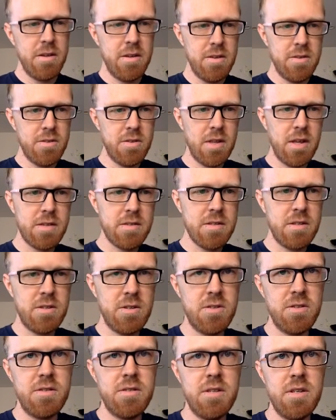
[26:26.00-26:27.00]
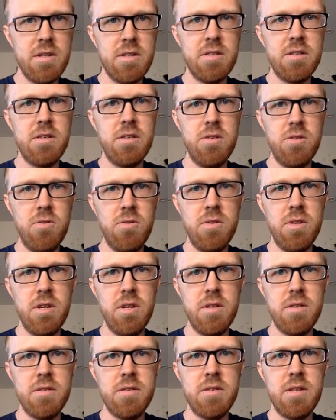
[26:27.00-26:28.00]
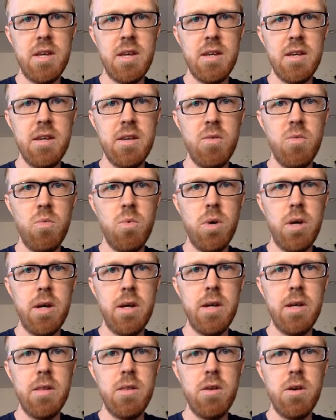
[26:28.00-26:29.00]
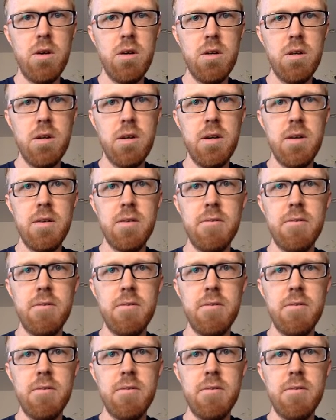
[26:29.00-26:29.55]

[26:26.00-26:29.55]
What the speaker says: So that's interesting too, that it's taking way longer